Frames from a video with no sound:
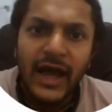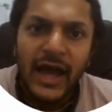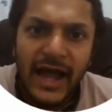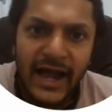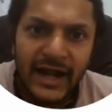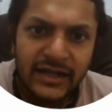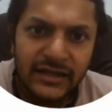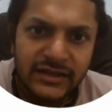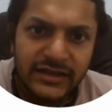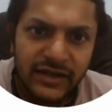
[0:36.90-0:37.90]
and
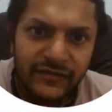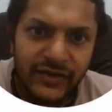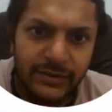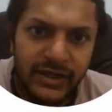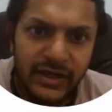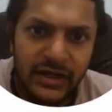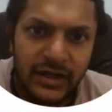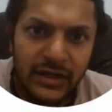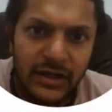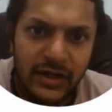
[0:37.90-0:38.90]
there will be a
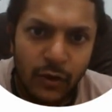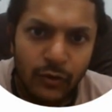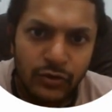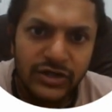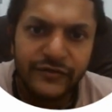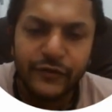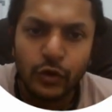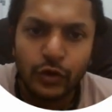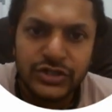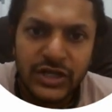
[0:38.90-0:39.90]
counter
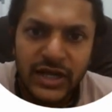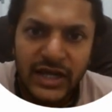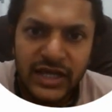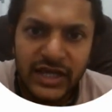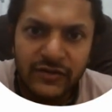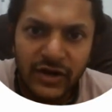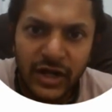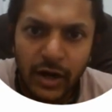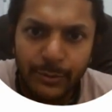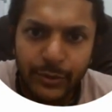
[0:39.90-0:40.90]
force equal and
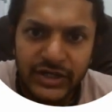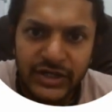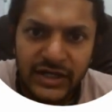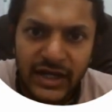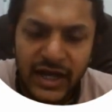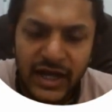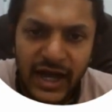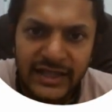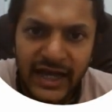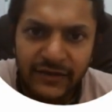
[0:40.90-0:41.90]
opposite
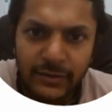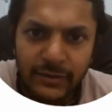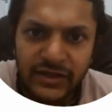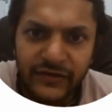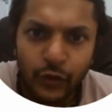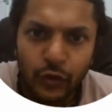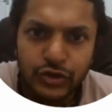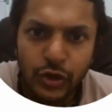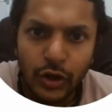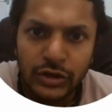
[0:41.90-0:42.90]
and that will be the
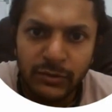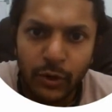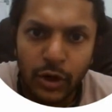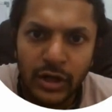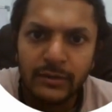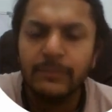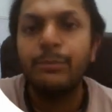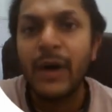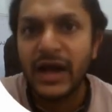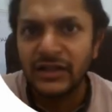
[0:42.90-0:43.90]
force on the ball
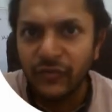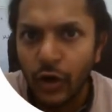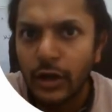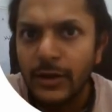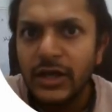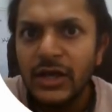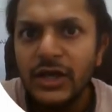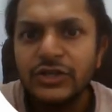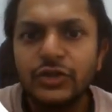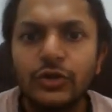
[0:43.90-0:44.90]
by the wall
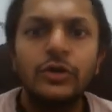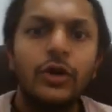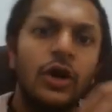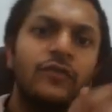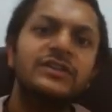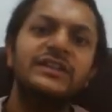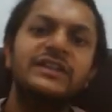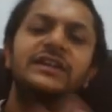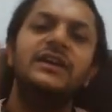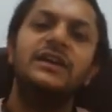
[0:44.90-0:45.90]
so
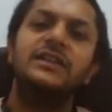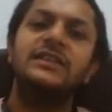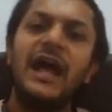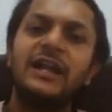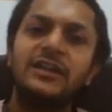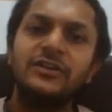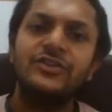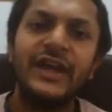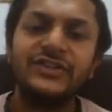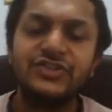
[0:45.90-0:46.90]
obviously that
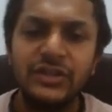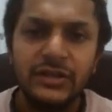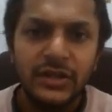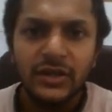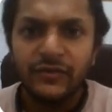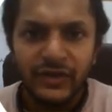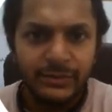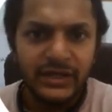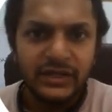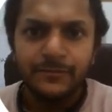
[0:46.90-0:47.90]
direction will
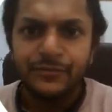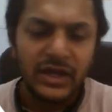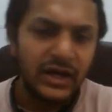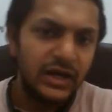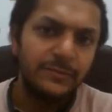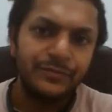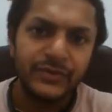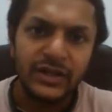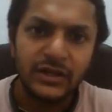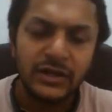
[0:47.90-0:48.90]
be uh,
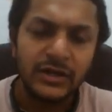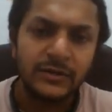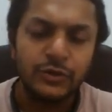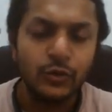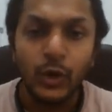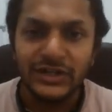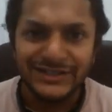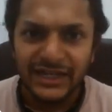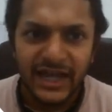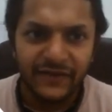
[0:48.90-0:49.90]
uh,
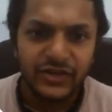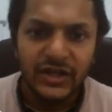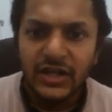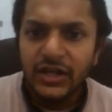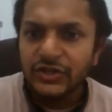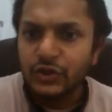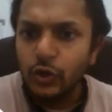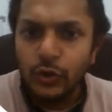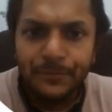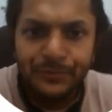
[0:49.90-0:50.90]
towards the left
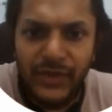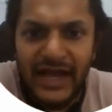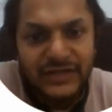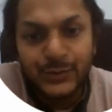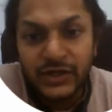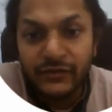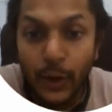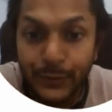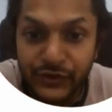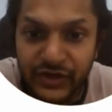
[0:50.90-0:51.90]
so as far our
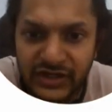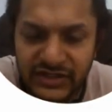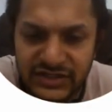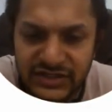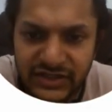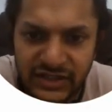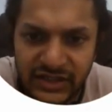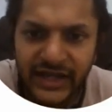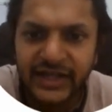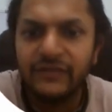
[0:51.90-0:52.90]
options are concerned
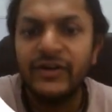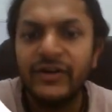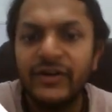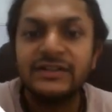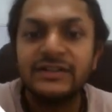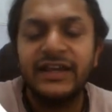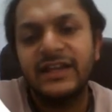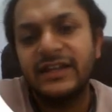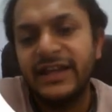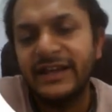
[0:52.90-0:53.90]
i can very well say
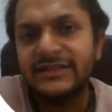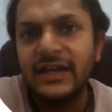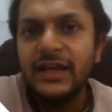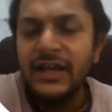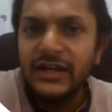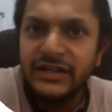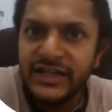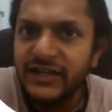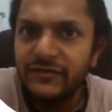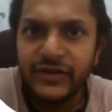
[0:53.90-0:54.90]
that yes
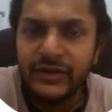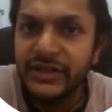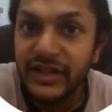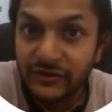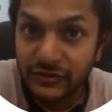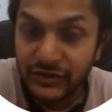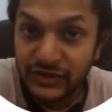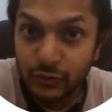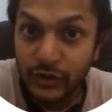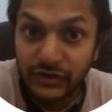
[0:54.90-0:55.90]
D will be the answer to
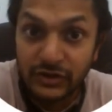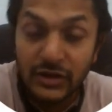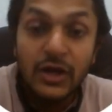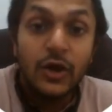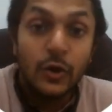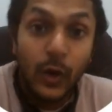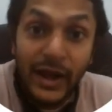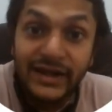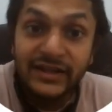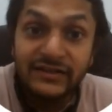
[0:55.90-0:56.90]
this question.
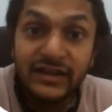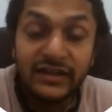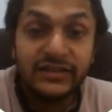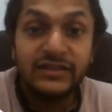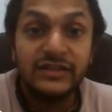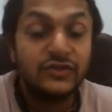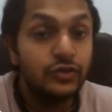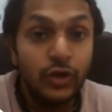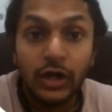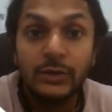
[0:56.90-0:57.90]
Quite easy. This
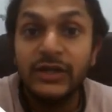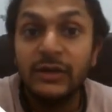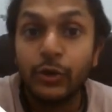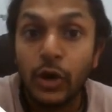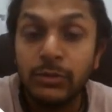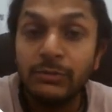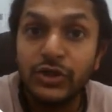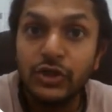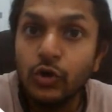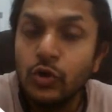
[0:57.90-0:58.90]
should not be a problem
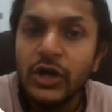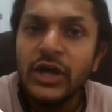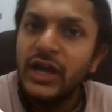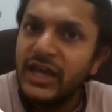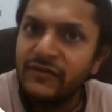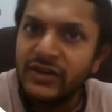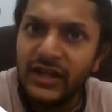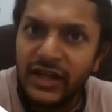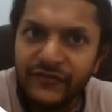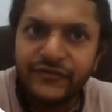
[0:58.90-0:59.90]
to you. Even
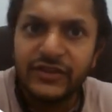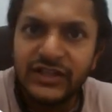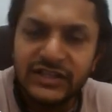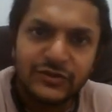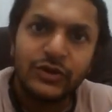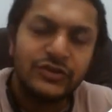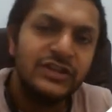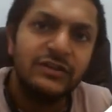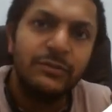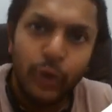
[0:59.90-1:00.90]
if this question
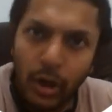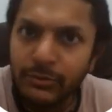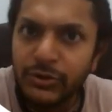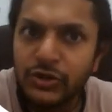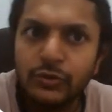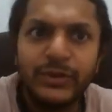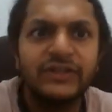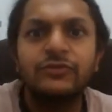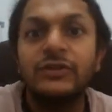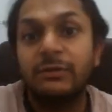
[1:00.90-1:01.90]
is a problem to you,
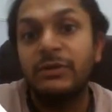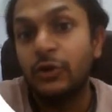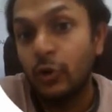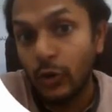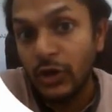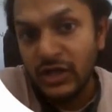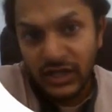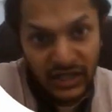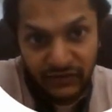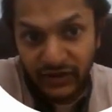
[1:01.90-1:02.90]
please do let me know.
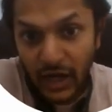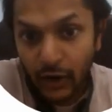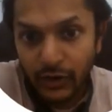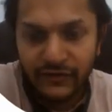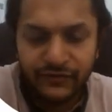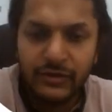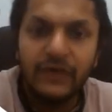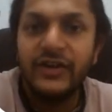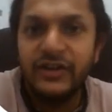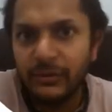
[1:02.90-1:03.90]
Even now, if,
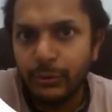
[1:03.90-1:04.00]
if it is a